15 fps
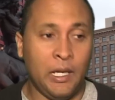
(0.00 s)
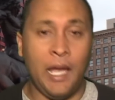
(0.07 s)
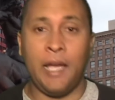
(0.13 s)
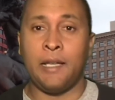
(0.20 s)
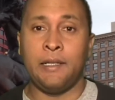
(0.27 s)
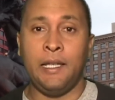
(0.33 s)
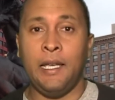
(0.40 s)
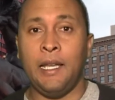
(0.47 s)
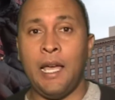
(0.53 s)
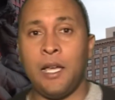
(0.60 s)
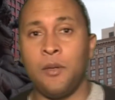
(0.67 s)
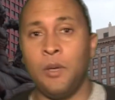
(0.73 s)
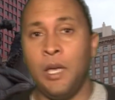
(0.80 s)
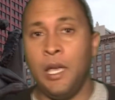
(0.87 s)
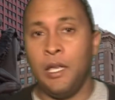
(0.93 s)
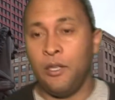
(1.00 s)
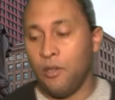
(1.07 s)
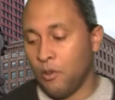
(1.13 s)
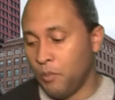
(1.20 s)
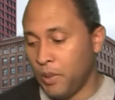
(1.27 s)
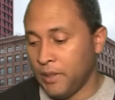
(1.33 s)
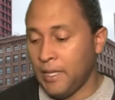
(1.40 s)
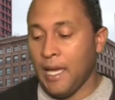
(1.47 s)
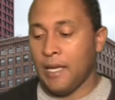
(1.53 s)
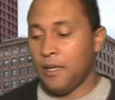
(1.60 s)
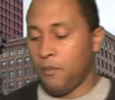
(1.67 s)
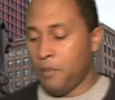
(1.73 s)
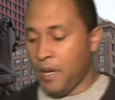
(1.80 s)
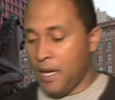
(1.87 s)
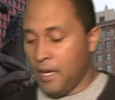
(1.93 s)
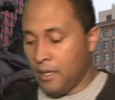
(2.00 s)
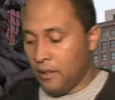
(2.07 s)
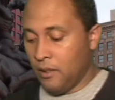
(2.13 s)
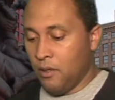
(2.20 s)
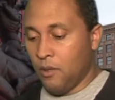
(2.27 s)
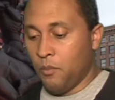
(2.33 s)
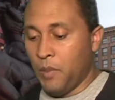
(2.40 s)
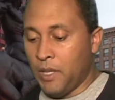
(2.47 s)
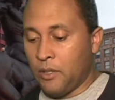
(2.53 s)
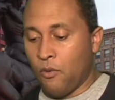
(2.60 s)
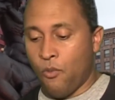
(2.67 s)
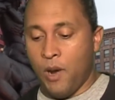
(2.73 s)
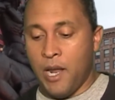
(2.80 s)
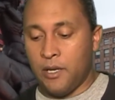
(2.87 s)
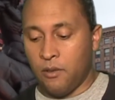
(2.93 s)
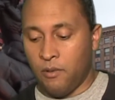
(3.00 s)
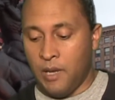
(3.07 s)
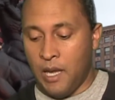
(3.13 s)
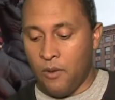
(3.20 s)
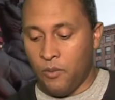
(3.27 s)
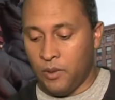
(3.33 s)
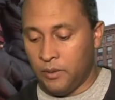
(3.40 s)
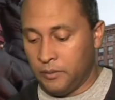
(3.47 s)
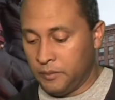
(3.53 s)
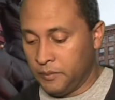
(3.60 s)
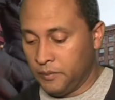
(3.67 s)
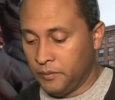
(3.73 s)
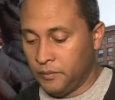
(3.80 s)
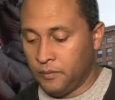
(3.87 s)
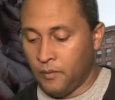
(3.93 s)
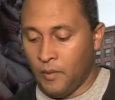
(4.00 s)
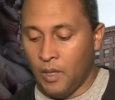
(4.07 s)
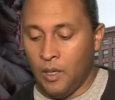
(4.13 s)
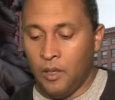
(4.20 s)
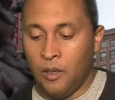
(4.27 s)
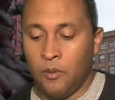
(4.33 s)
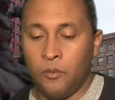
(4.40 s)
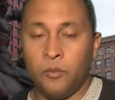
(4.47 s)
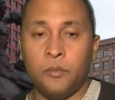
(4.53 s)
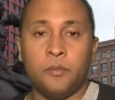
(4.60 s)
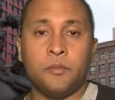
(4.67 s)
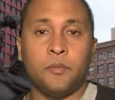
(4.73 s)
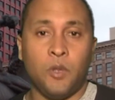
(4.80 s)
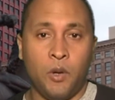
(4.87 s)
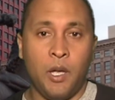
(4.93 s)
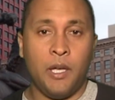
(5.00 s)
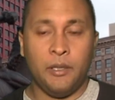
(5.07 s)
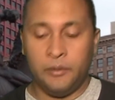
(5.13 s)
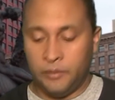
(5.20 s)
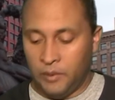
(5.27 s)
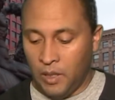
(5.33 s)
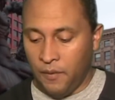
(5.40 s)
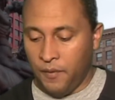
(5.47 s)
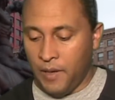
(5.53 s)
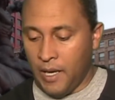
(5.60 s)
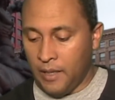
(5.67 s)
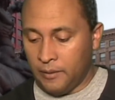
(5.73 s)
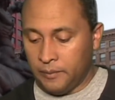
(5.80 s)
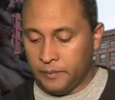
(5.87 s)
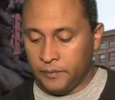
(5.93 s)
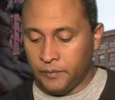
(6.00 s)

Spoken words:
I can tell you, you can put that in the bank. You can bet the ranch on that one. Okay? Enough of that.